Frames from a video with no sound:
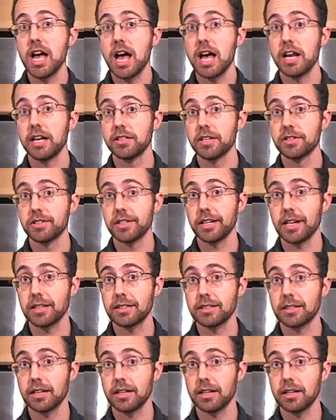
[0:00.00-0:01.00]
and it doesn't
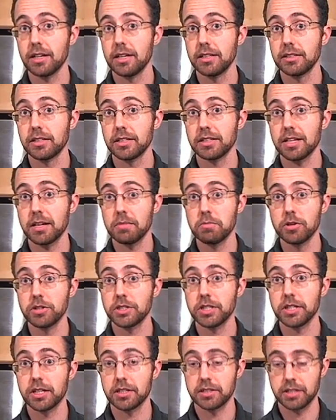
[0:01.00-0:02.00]
get
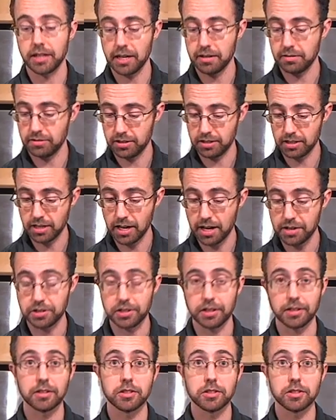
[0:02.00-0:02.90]
mushy, doesn't get disgusting.